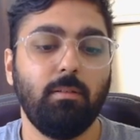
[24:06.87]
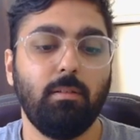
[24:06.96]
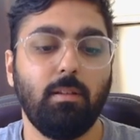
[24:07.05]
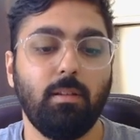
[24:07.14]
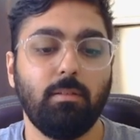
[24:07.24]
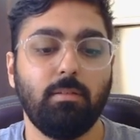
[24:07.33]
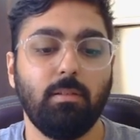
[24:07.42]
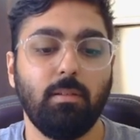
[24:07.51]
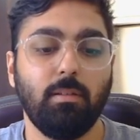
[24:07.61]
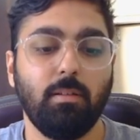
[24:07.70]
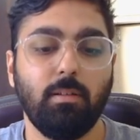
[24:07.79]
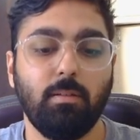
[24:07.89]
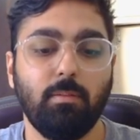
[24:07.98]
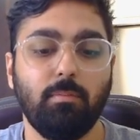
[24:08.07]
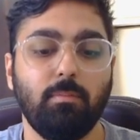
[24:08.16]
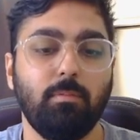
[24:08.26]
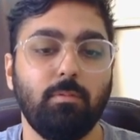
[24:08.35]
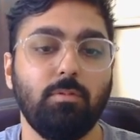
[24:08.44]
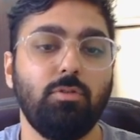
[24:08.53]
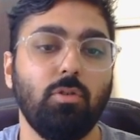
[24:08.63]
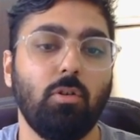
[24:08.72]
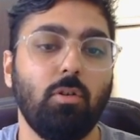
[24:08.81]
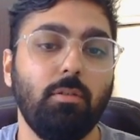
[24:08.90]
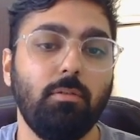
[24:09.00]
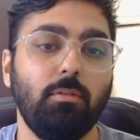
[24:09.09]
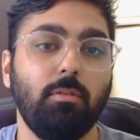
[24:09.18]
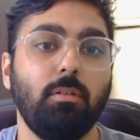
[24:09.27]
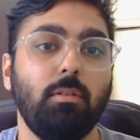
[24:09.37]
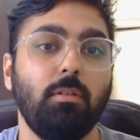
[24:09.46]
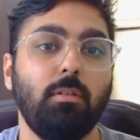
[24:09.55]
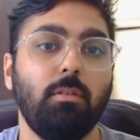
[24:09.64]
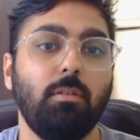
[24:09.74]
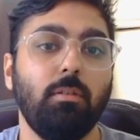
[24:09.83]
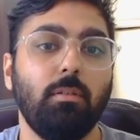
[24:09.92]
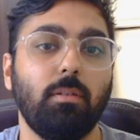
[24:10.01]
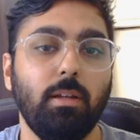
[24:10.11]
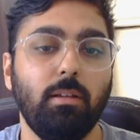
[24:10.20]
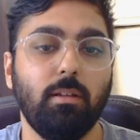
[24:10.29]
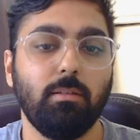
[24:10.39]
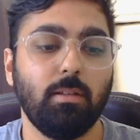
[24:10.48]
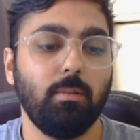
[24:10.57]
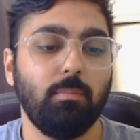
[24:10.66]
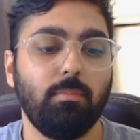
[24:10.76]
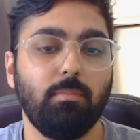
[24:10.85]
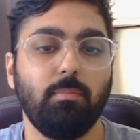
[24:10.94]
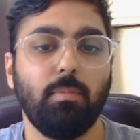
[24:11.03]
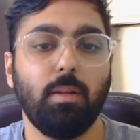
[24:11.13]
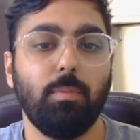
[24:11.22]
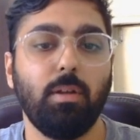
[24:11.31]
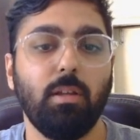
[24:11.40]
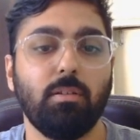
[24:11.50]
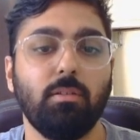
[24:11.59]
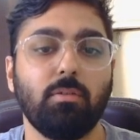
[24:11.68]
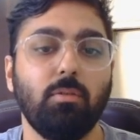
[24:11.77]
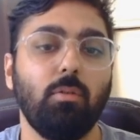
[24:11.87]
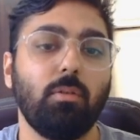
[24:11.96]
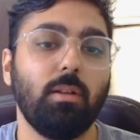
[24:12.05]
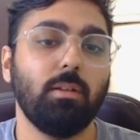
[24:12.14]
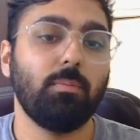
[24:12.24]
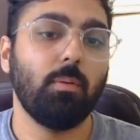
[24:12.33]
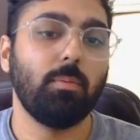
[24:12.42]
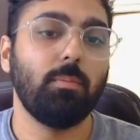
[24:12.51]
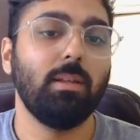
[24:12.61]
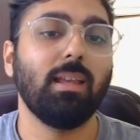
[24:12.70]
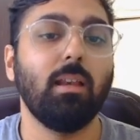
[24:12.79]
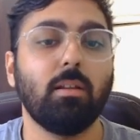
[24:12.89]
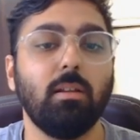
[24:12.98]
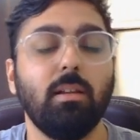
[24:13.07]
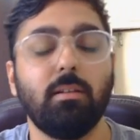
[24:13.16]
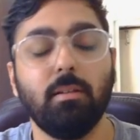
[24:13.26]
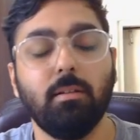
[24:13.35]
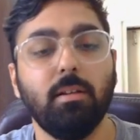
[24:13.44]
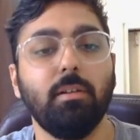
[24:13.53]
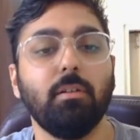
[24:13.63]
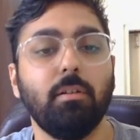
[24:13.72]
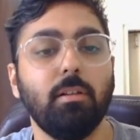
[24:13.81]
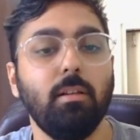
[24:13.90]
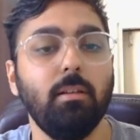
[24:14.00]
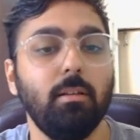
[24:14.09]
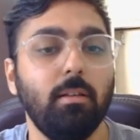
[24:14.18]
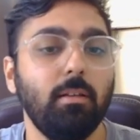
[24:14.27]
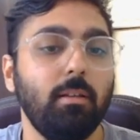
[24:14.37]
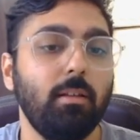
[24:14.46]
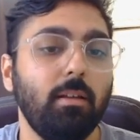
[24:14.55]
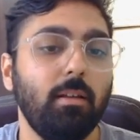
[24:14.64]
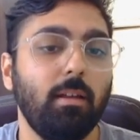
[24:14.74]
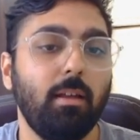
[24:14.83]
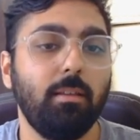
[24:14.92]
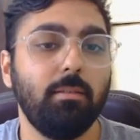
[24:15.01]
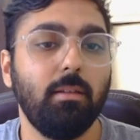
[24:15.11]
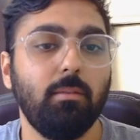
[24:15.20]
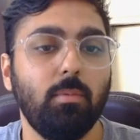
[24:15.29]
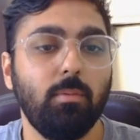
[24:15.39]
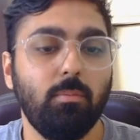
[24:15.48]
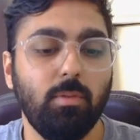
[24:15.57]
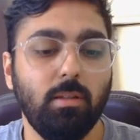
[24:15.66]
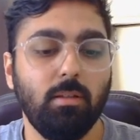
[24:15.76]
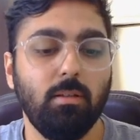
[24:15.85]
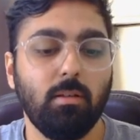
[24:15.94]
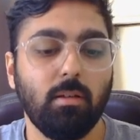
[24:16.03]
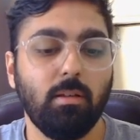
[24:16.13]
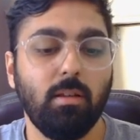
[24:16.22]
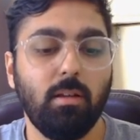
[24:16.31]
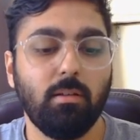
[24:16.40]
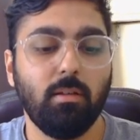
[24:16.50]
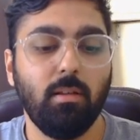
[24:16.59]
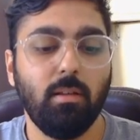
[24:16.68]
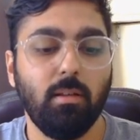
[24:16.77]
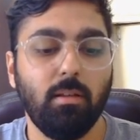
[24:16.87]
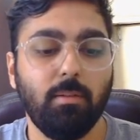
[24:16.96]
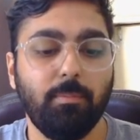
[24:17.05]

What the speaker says: let's say John, right, and some repetition score is probably calculated internally. And then when we create a